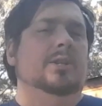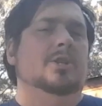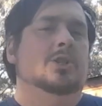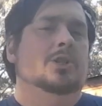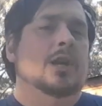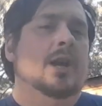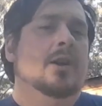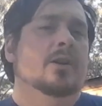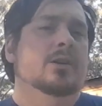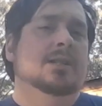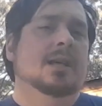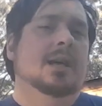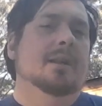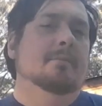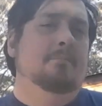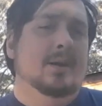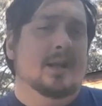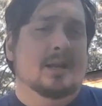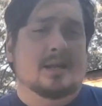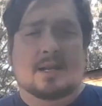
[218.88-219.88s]
shares that
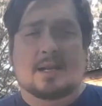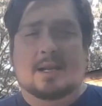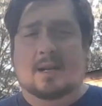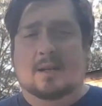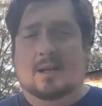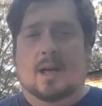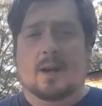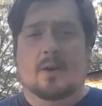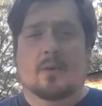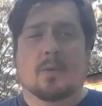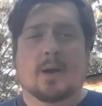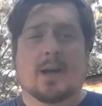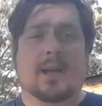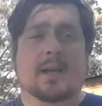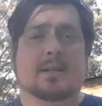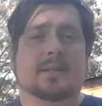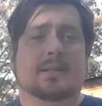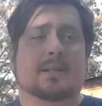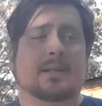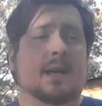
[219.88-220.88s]
opinion in a lot of
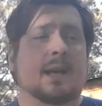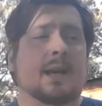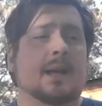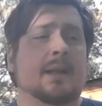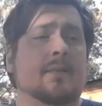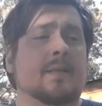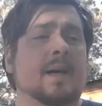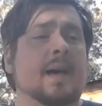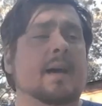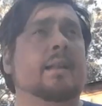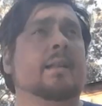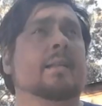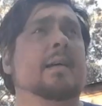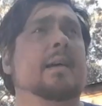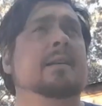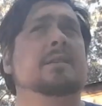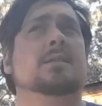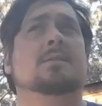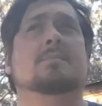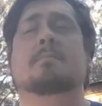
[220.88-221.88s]
ways, and
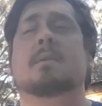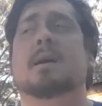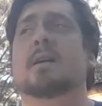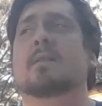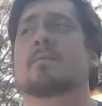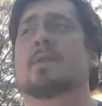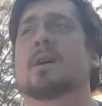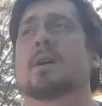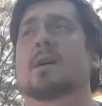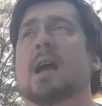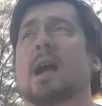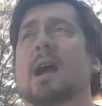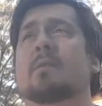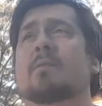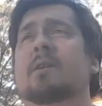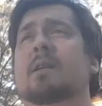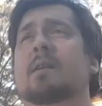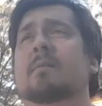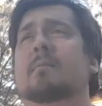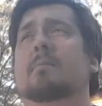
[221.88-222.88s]
that is made very
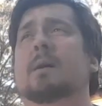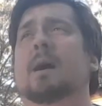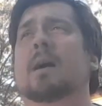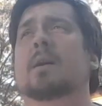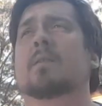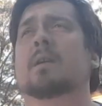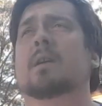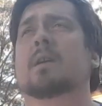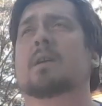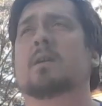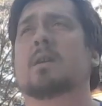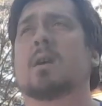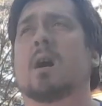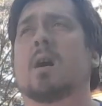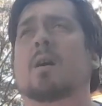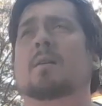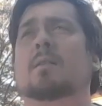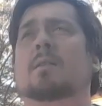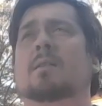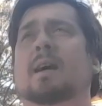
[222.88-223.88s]
evident by the
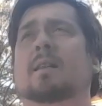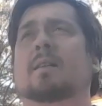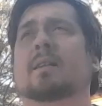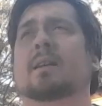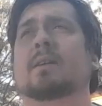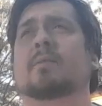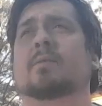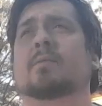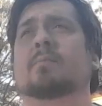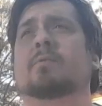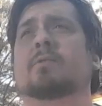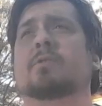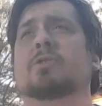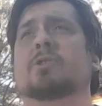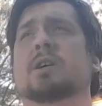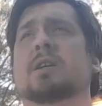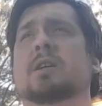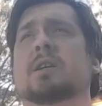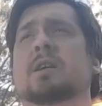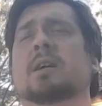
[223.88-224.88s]
young delegate from
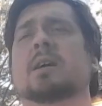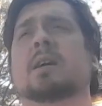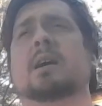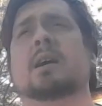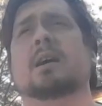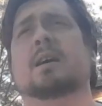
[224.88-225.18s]
Virginia,